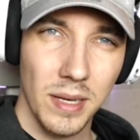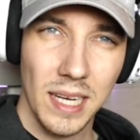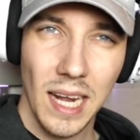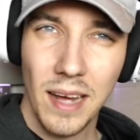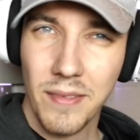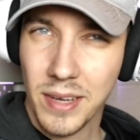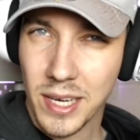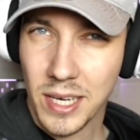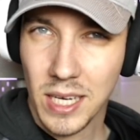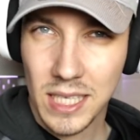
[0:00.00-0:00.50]
But
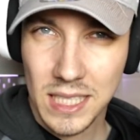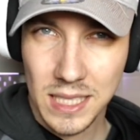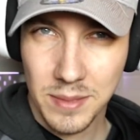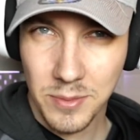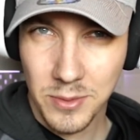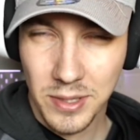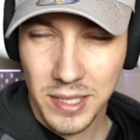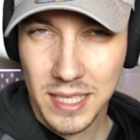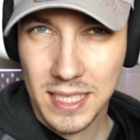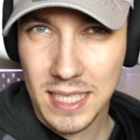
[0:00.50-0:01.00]
having
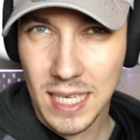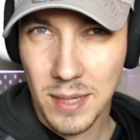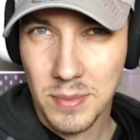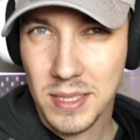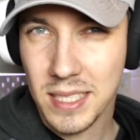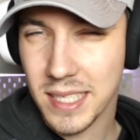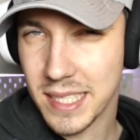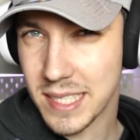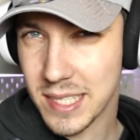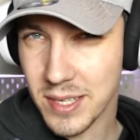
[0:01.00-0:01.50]
custom grid
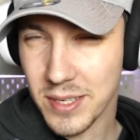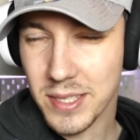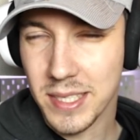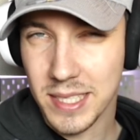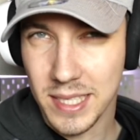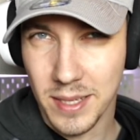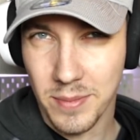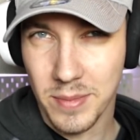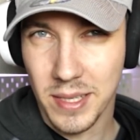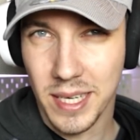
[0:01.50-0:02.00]
snaps is
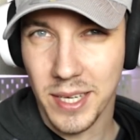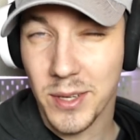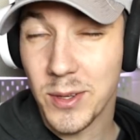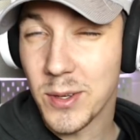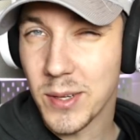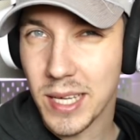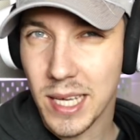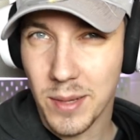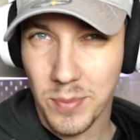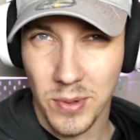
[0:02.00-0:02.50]
just something
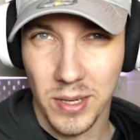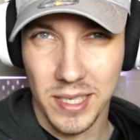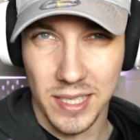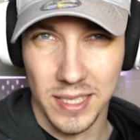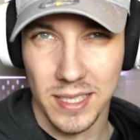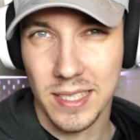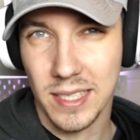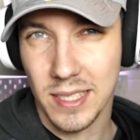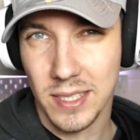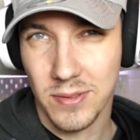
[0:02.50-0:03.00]
you keep your
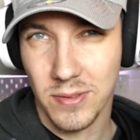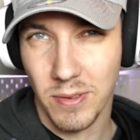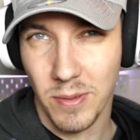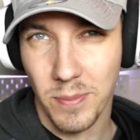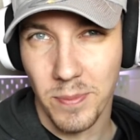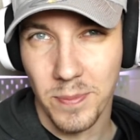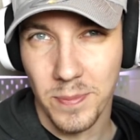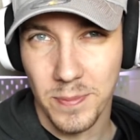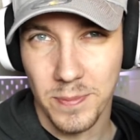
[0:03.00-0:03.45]
distance from.